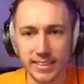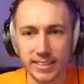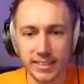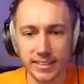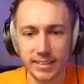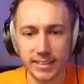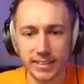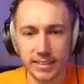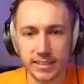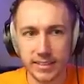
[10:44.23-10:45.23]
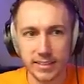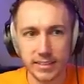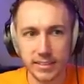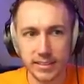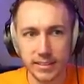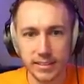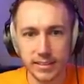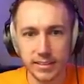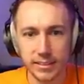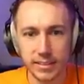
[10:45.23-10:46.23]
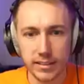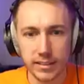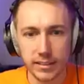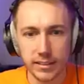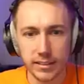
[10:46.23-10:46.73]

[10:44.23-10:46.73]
Nothing is said.